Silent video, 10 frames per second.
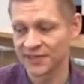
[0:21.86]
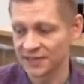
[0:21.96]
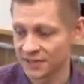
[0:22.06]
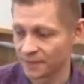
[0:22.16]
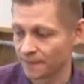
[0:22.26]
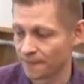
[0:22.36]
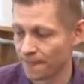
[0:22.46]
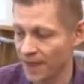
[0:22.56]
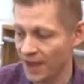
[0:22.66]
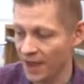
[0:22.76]
system,
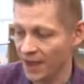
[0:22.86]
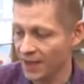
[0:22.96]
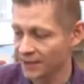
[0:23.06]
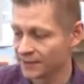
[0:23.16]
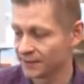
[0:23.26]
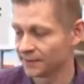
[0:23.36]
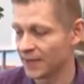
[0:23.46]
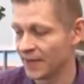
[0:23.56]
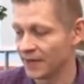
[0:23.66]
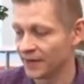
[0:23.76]
and
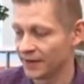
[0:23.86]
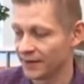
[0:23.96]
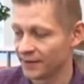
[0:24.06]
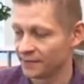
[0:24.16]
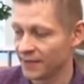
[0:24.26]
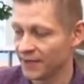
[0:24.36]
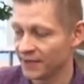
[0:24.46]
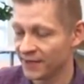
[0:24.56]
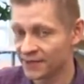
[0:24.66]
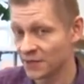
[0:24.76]

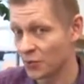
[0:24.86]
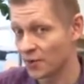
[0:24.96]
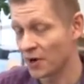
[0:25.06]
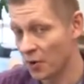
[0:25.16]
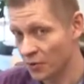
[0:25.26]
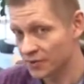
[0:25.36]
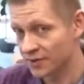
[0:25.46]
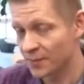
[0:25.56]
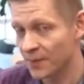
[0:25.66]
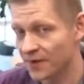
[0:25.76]
it has lower
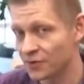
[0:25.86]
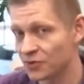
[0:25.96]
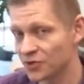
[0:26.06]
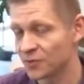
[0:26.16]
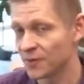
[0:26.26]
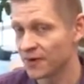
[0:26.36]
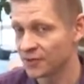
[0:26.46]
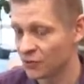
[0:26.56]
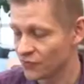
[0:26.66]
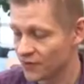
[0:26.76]
cost compared to
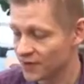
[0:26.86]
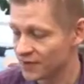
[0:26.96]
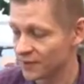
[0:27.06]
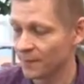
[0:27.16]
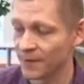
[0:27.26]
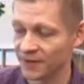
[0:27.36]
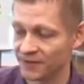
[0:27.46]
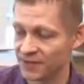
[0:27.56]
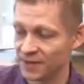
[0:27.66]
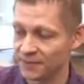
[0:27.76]
enterprise offerings, but
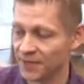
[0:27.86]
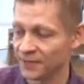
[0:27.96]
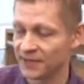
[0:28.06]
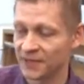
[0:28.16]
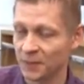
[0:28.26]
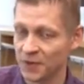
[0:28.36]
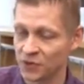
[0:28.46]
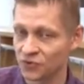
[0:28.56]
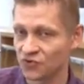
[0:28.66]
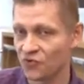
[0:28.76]
at the same time it can
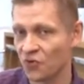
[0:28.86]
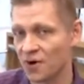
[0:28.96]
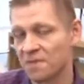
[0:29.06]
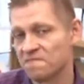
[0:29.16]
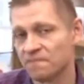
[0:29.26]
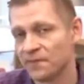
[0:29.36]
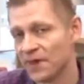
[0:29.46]
be used for